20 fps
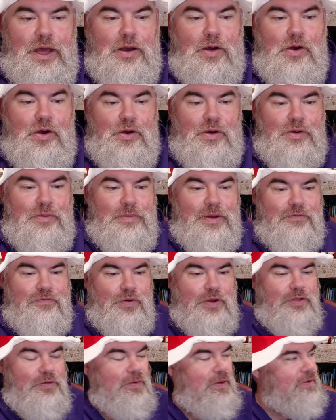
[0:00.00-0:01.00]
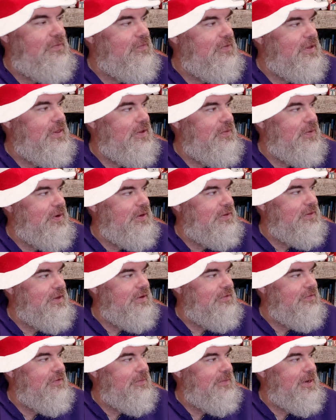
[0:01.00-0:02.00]
Oh, my voice went really weird
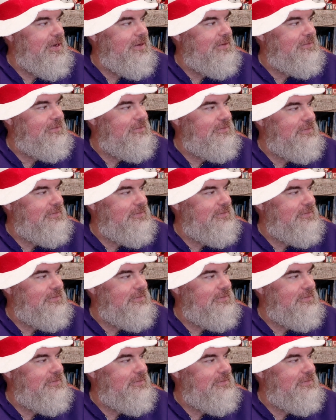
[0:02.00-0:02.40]
there for a minute.